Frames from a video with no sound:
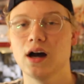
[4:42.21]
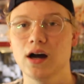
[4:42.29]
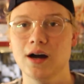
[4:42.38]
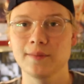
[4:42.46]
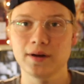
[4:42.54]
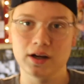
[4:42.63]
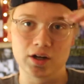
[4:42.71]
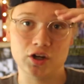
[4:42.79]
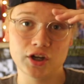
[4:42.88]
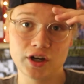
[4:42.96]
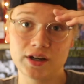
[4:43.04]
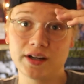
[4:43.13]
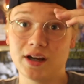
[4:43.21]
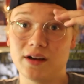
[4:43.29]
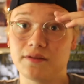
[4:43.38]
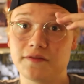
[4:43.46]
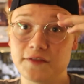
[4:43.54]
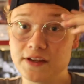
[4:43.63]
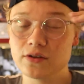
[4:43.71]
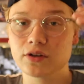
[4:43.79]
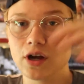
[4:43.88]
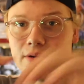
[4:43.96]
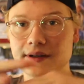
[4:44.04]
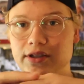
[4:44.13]
a good feel
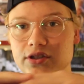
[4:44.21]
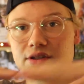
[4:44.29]
going,